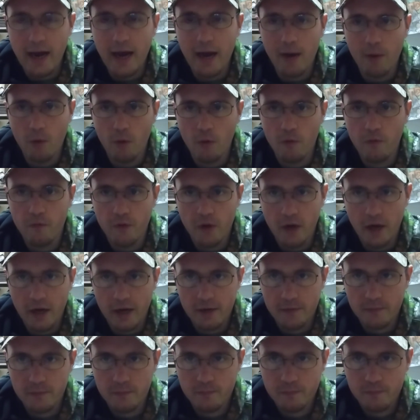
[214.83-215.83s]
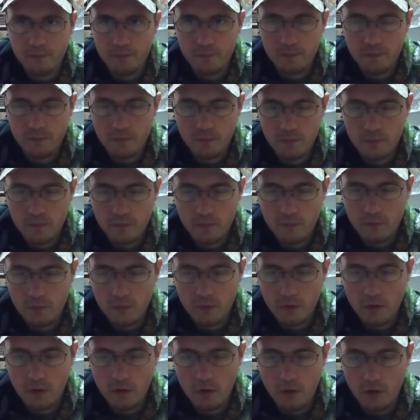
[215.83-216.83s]
Owl fight.
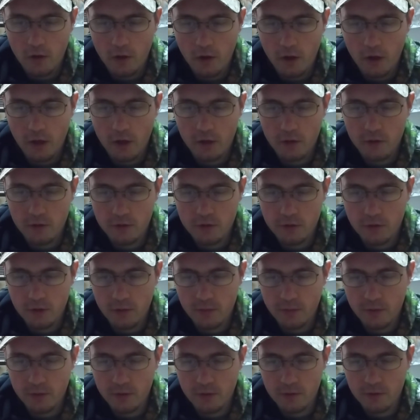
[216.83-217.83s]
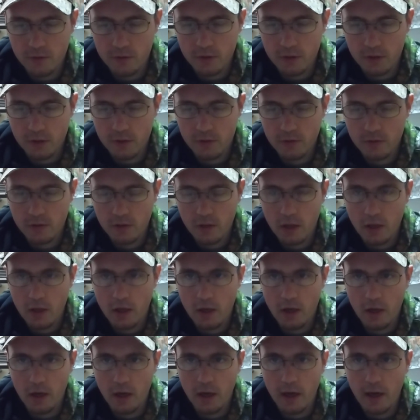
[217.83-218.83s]
Right, so let me turn this down.
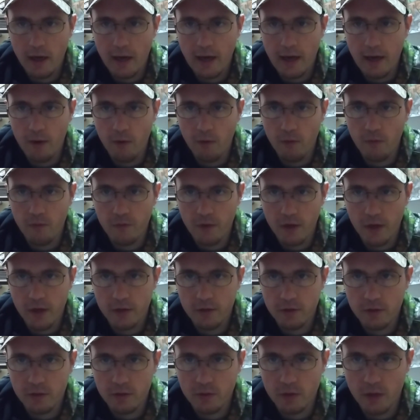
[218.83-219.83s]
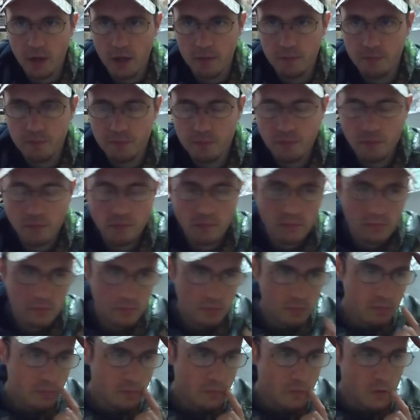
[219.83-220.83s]
Owl fight, okay?
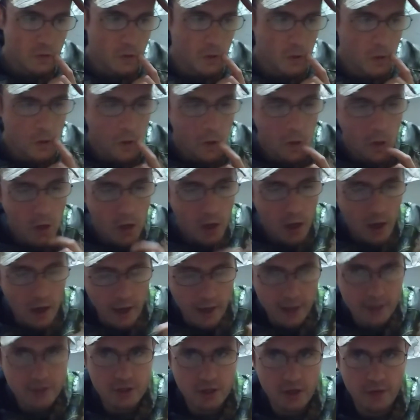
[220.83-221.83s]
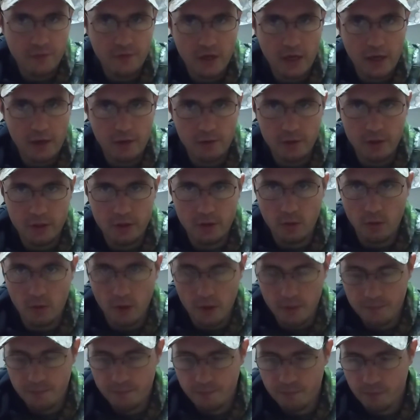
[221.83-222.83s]
I actually have an owl
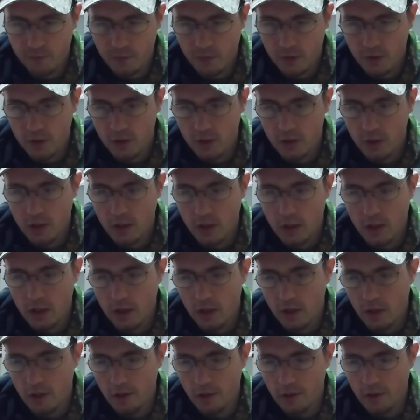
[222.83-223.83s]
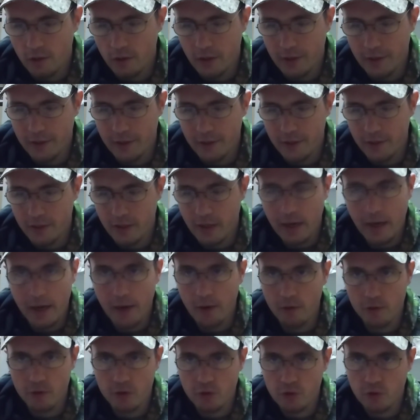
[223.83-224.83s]
decoy. And
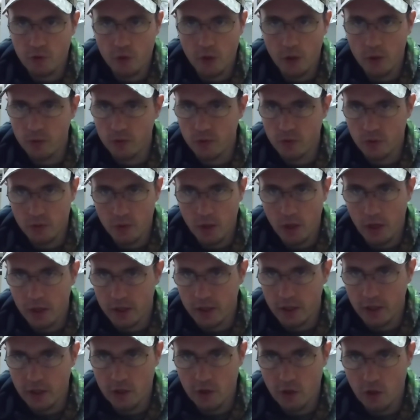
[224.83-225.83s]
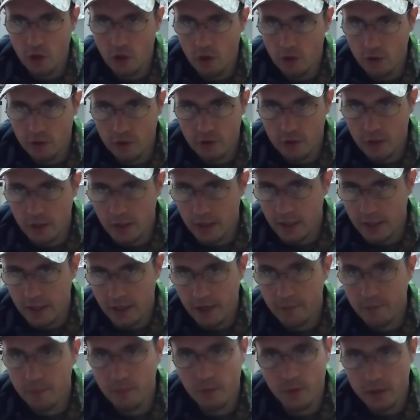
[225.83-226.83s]
owls and crows do not get along. And
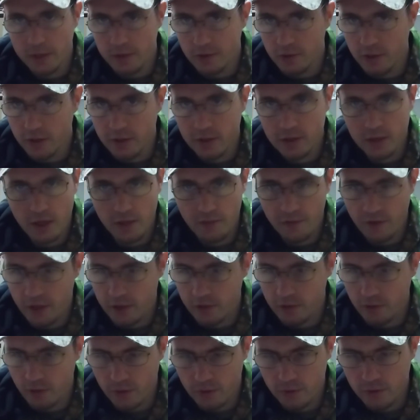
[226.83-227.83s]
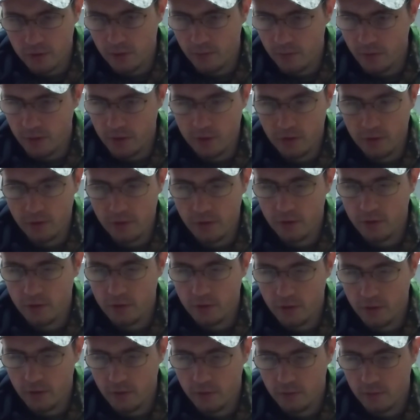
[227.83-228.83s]
I've played this and I've had crows come into it,
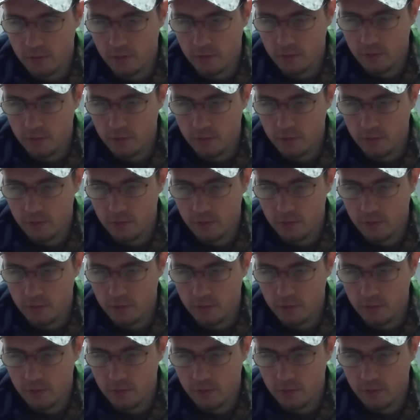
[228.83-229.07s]
so.